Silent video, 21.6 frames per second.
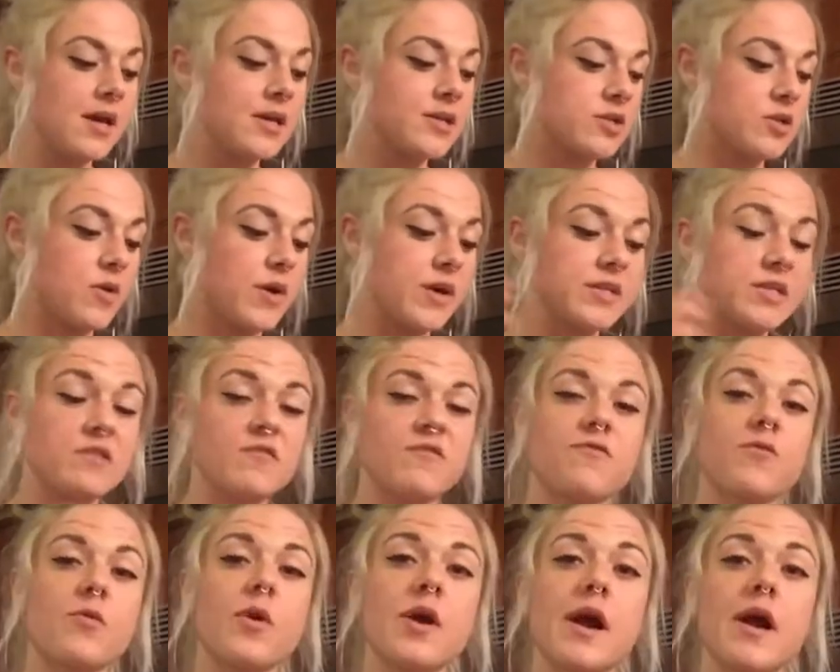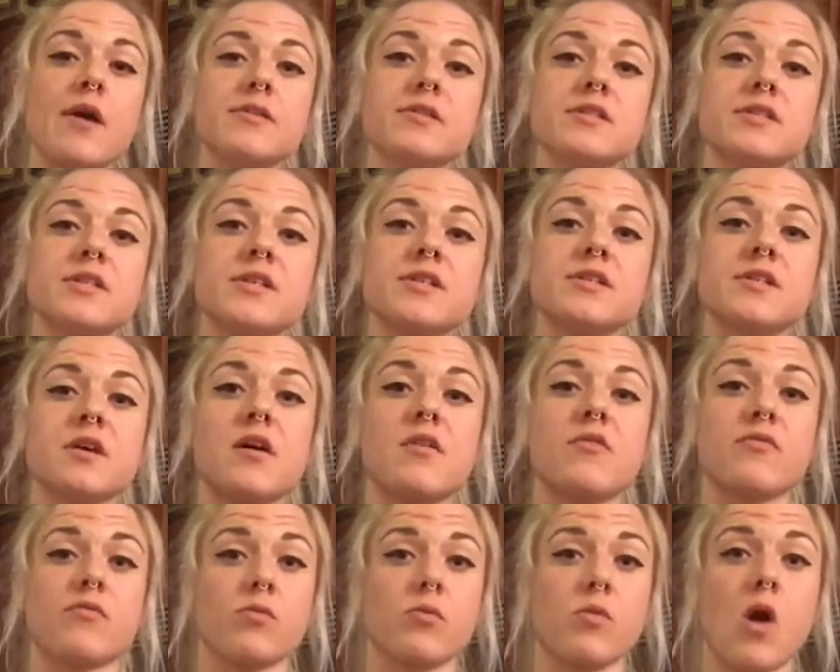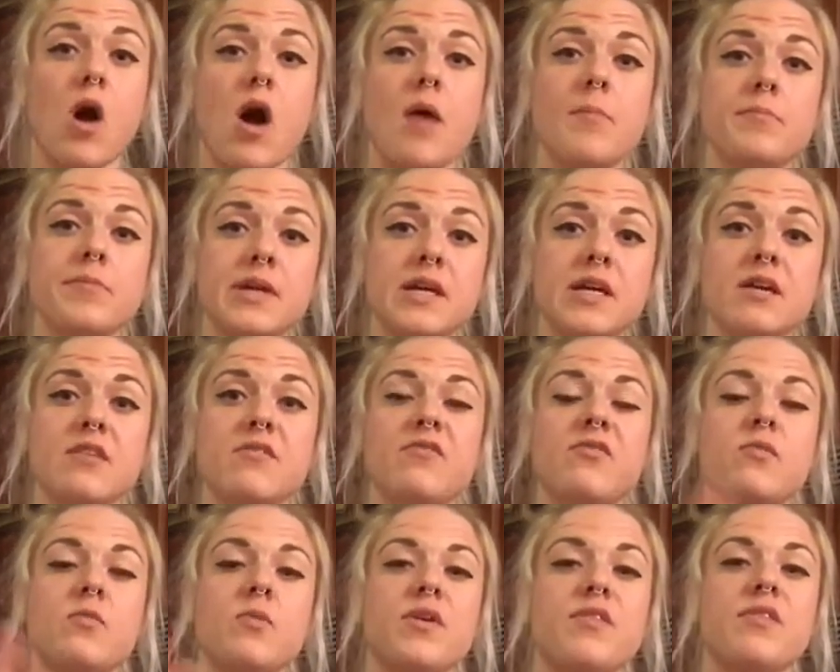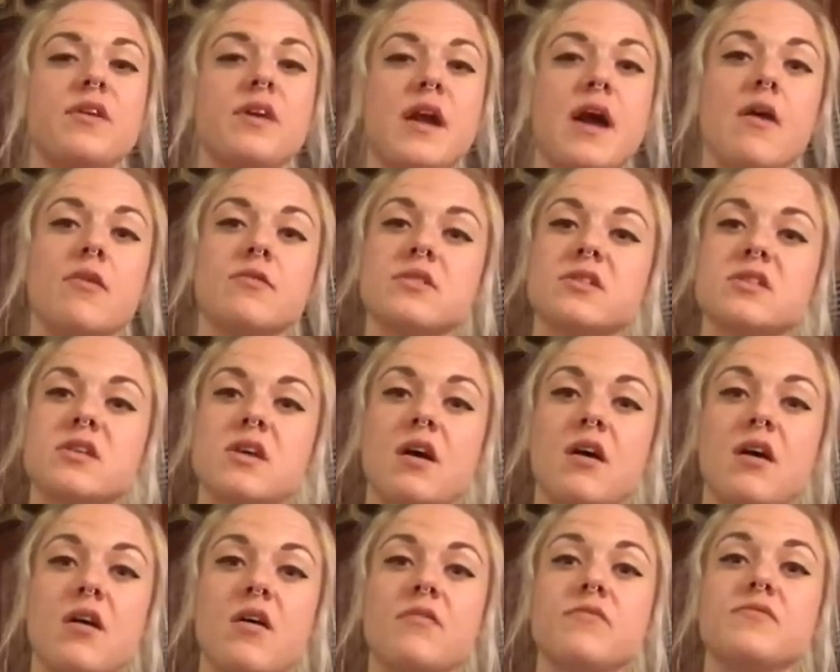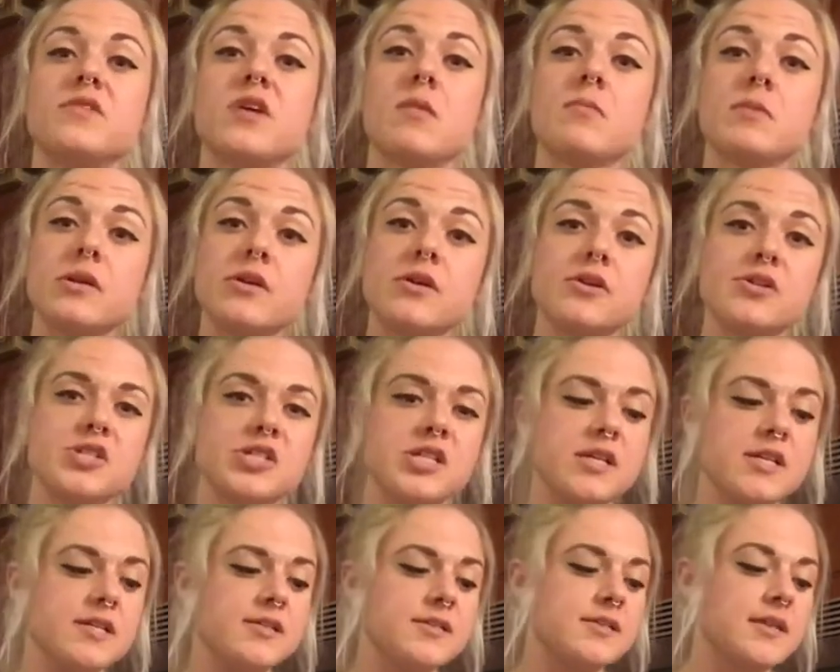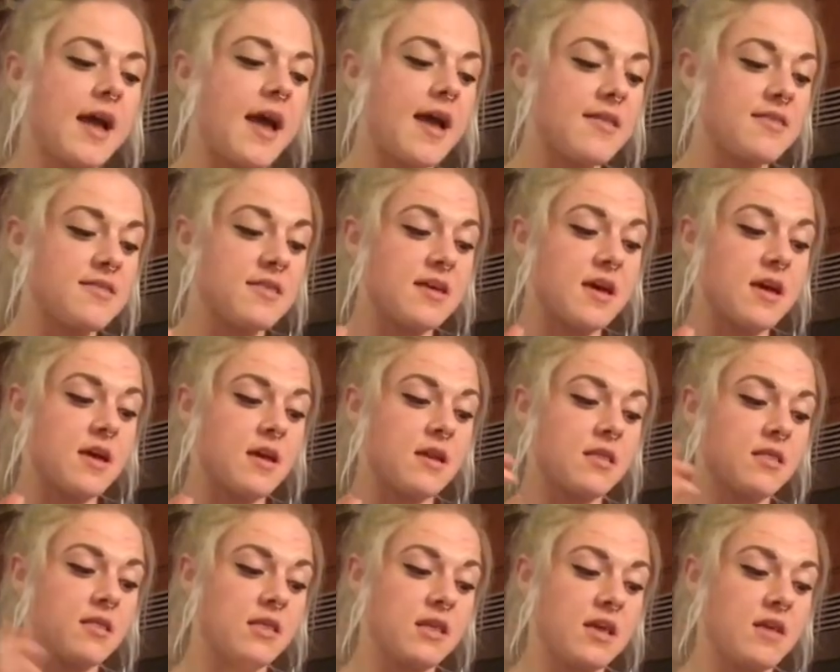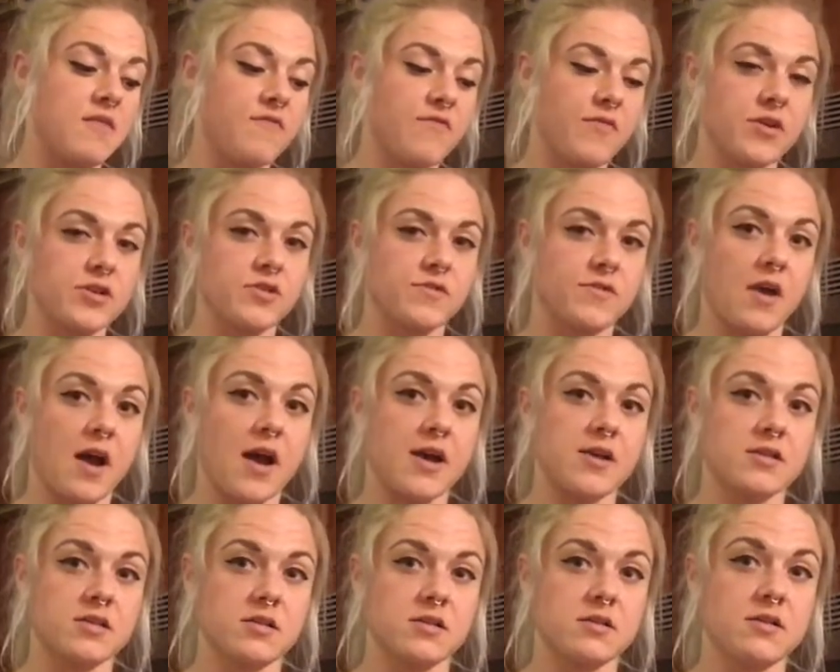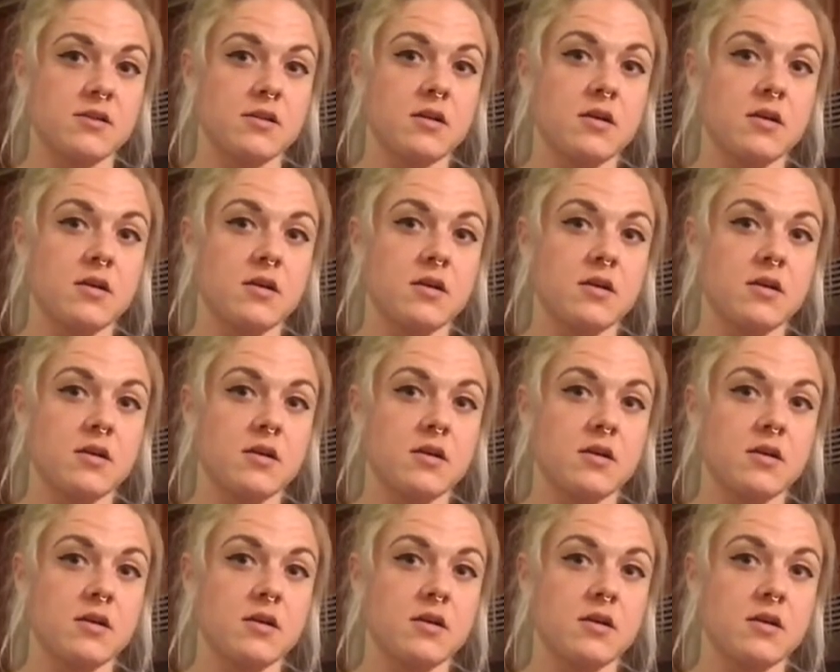So I did 4 ounces of raw beef with an ounce of Dubliner cheese and then the French fries.